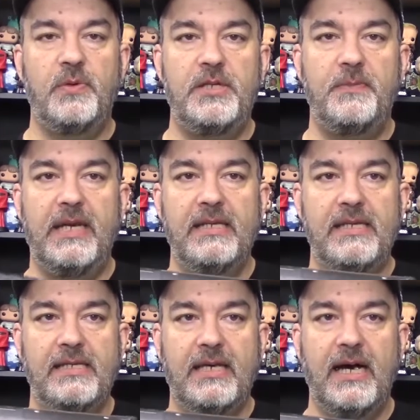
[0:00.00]
which means
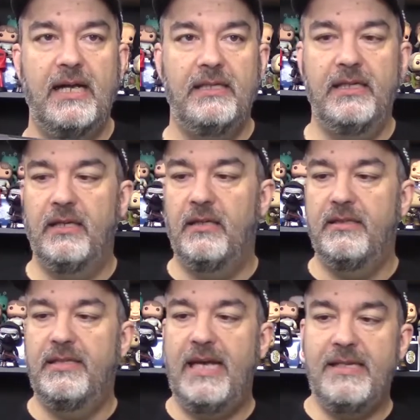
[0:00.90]
it's got little
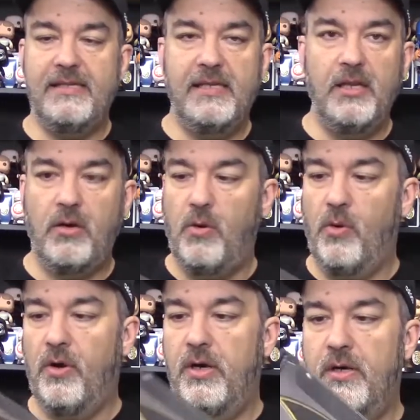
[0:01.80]
dents in the
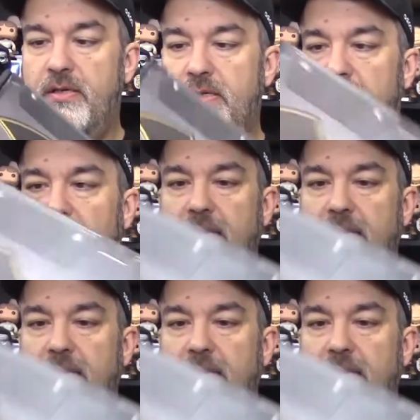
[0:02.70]
corners.